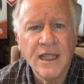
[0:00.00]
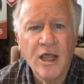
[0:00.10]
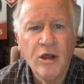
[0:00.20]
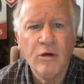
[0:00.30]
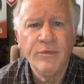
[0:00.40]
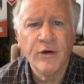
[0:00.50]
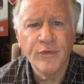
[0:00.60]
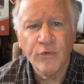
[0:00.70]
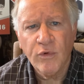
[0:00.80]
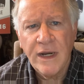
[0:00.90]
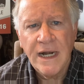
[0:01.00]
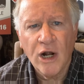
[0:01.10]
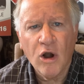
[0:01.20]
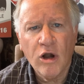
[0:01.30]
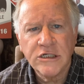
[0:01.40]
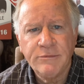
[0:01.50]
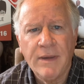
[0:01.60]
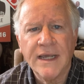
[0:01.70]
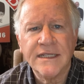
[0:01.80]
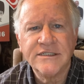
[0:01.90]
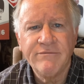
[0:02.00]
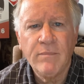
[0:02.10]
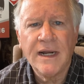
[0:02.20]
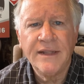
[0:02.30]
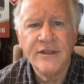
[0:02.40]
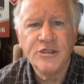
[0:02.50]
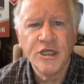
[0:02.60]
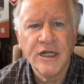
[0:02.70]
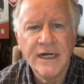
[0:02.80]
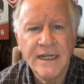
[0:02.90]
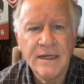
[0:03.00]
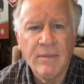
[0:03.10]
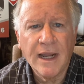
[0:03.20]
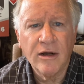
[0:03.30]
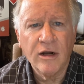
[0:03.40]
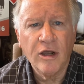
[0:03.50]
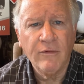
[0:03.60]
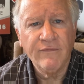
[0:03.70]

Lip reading: the home, there are 3 large buckets of money that you're going to need to buy your home.